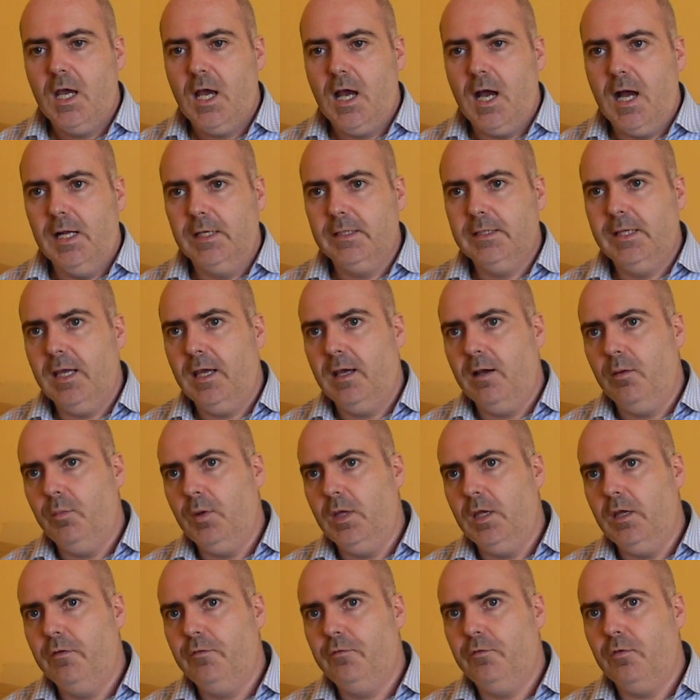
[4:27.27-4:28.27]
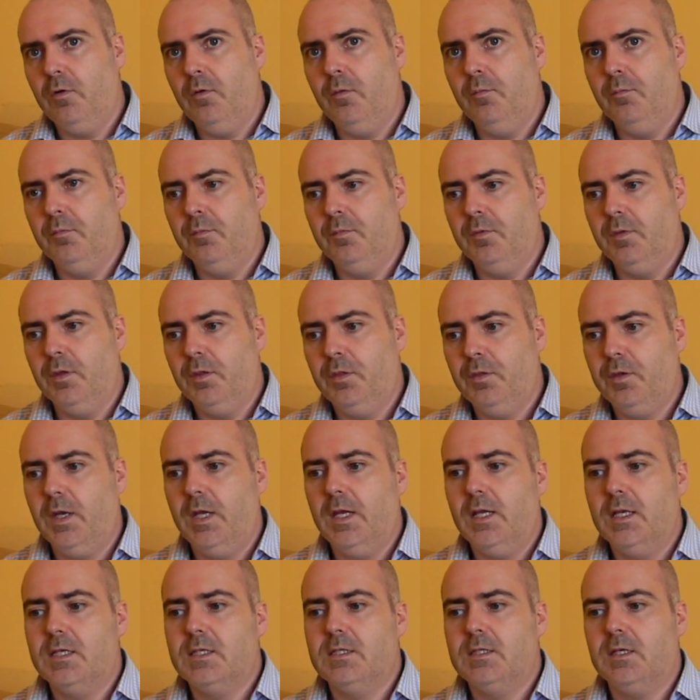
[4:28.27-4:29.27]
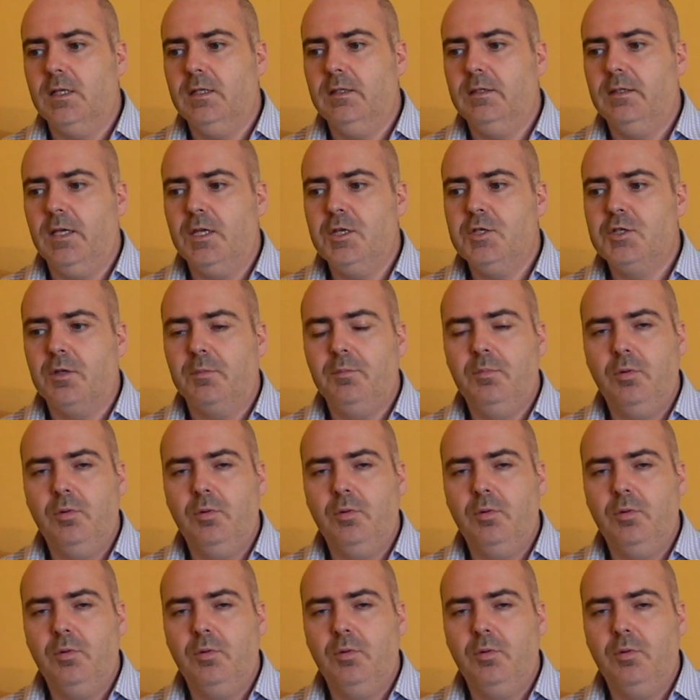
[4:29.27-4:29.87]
and get away from the threats and danger